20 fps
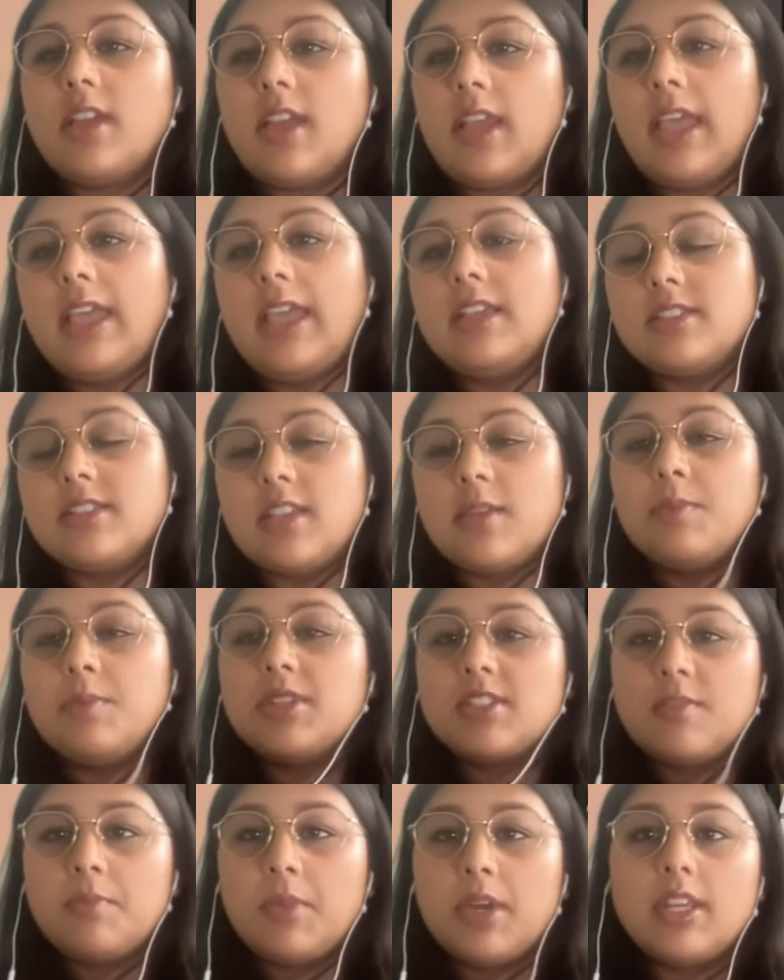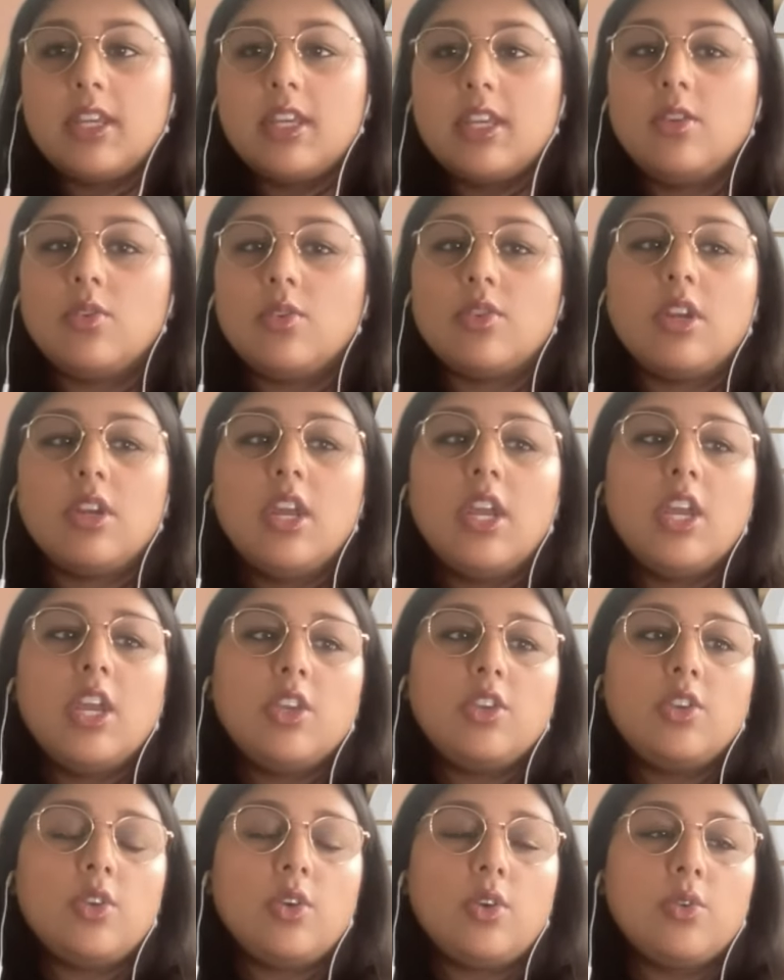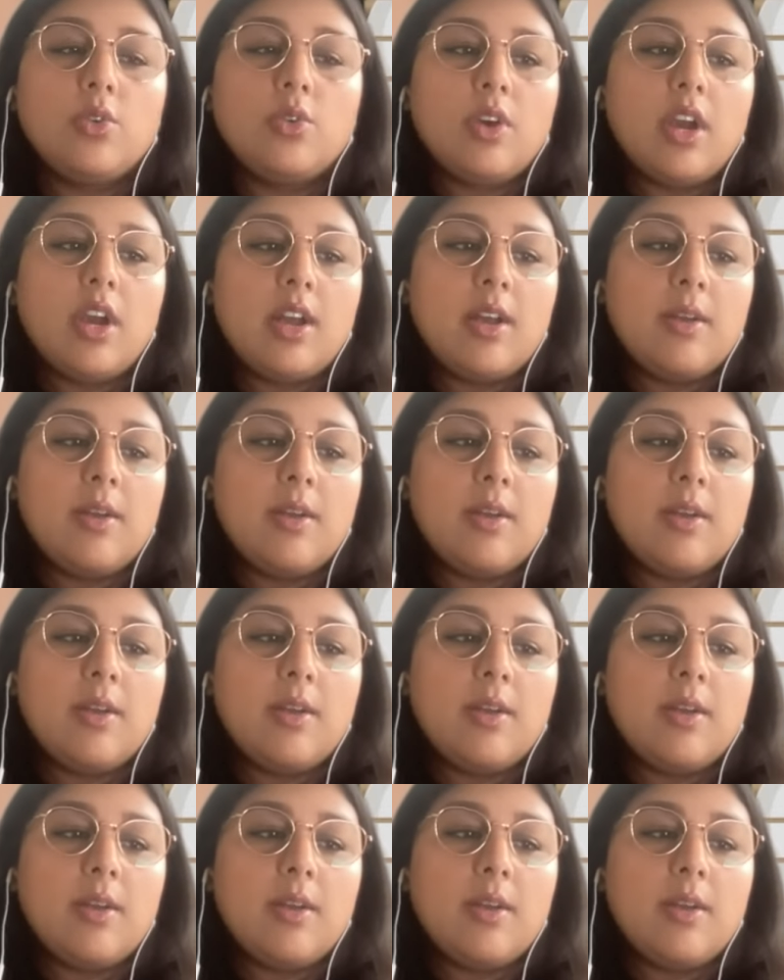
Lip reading: hey, save me some money, or, you know,